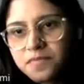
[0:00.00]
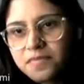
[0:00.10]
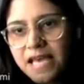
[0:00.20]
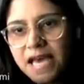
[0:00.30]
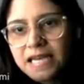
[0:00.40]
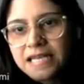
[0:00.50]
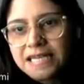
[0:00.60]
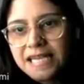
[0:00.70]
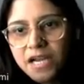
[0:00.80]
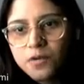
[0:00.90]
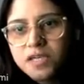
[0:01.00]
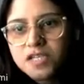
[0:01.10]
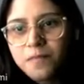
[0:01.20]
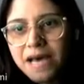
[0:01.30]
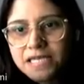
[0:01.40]
Then it
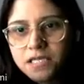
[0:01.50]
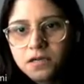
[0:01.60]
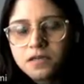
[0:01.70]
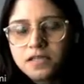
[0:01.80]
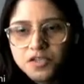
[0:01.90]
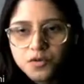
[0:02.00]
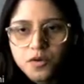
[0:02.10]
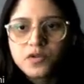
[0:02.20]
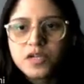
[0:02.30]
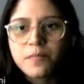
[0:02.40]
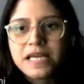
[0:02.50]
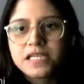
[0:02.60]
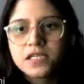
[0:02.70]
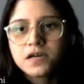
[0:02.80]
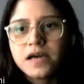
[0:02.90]
accretes matter, the surrounding
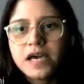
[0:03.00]
matter,